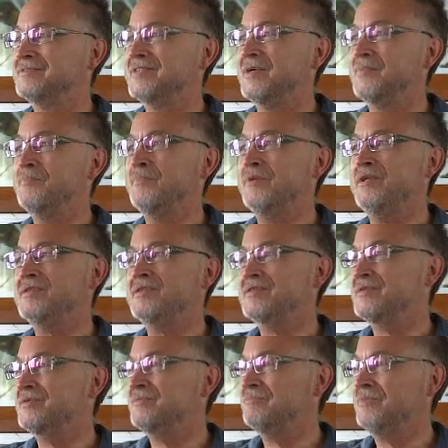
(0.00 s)
some
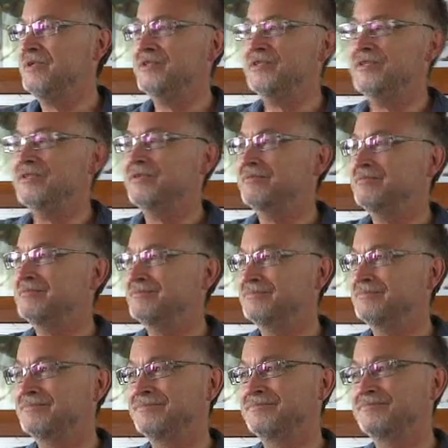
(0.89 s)
meets, meeting,
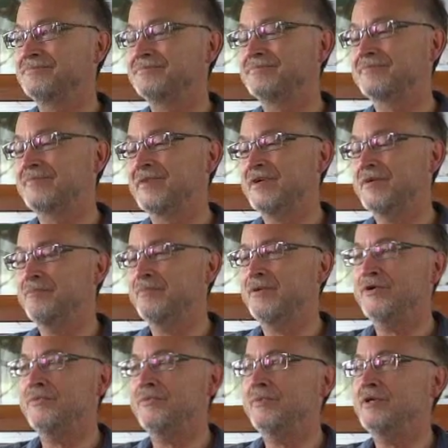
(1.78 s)

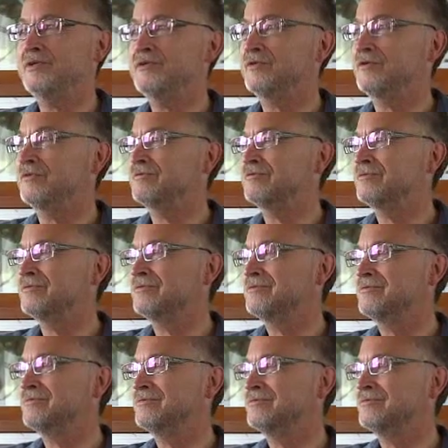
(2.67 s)
embodiment of
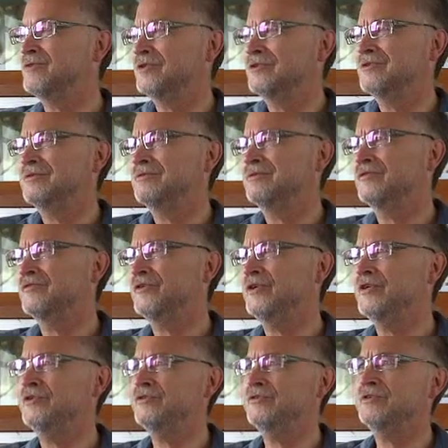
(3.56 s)
what? Of
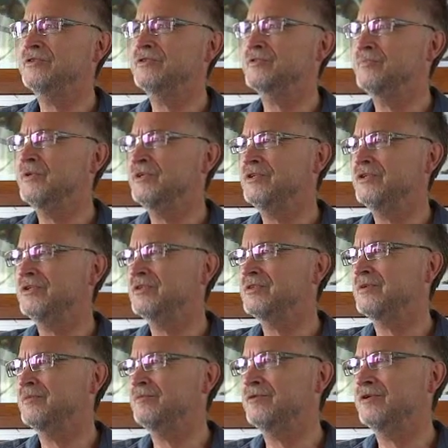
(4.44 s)
ignorance, meeting
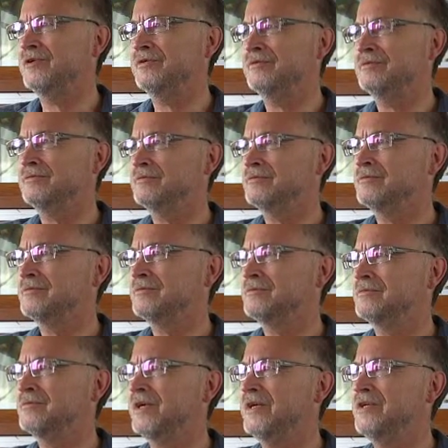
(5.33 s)
someone.
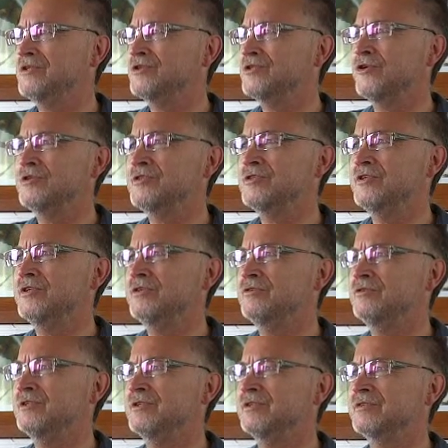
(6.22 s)
I enjoy the
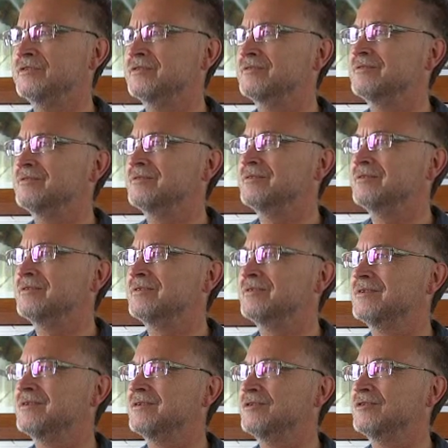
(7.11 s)
ignorance,
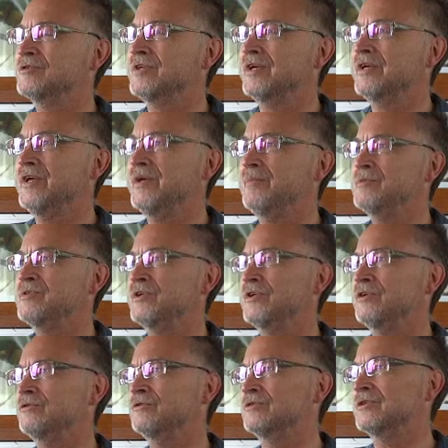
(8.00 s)
because I am the
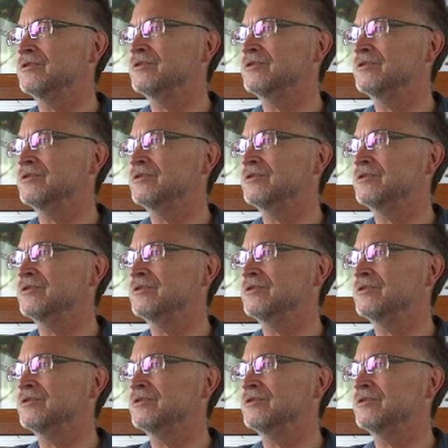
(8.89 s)
ignorance.